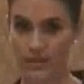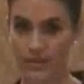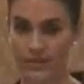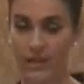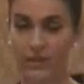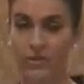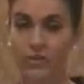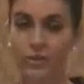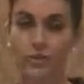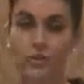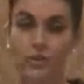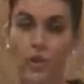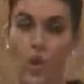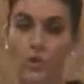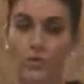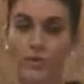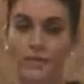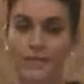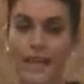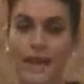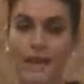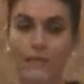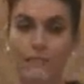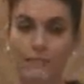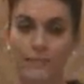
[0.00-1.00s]
Now, the stones
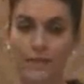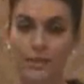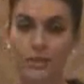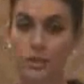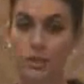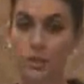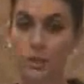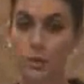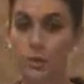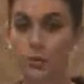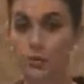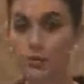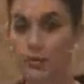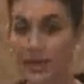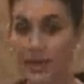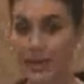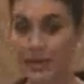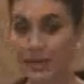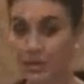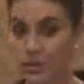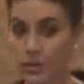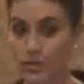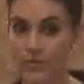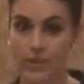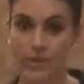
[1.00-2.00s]
can't be too
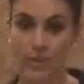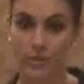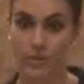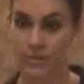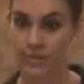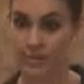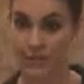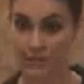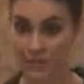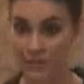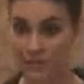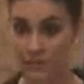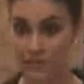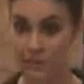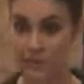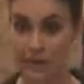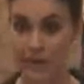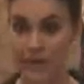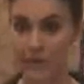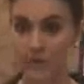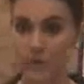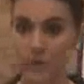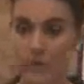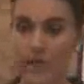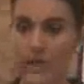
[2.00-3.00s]
big so that you're killed
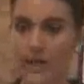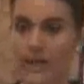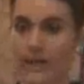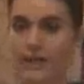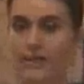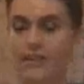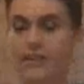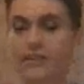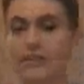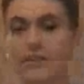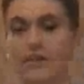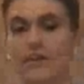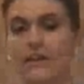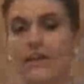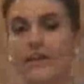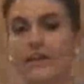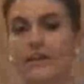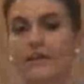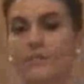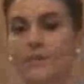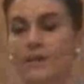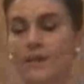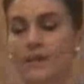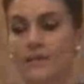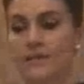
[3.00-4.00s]
right away,
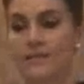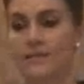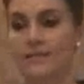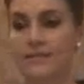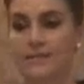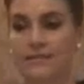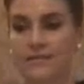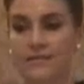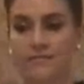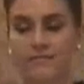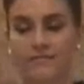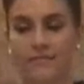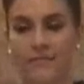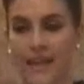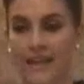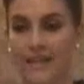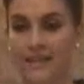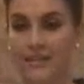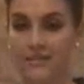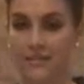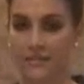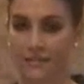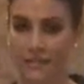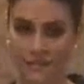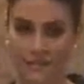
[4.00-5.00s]
because
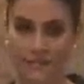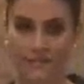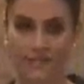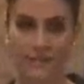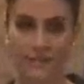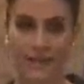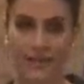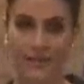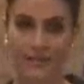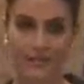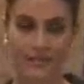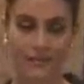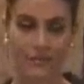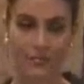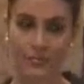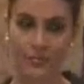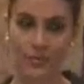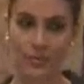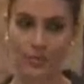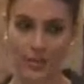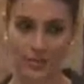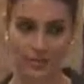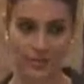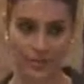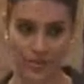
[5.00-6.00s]
that's the
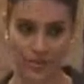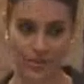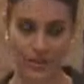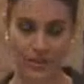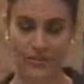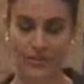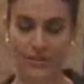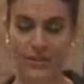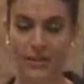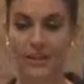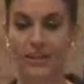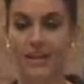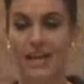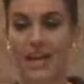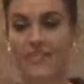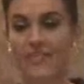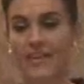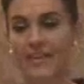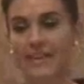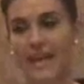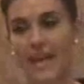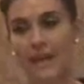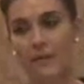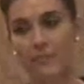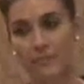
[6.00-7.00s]
rule under Sharia, and
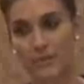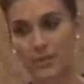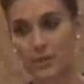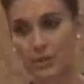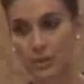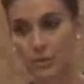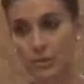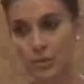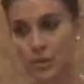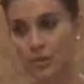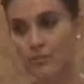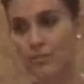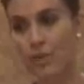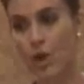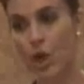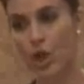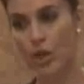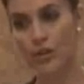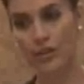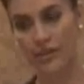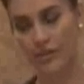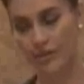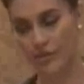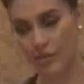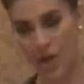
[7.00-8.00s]
they can't be too small
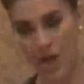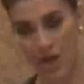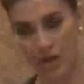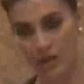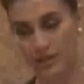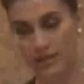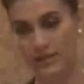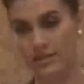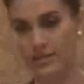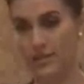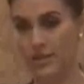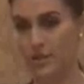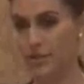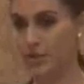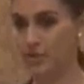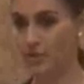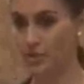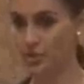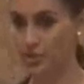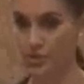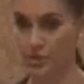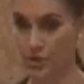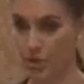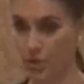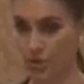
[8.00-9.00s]
that they're not considered a
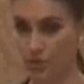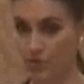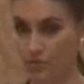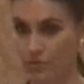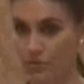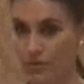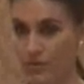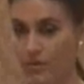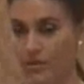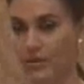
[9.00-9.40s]
stone.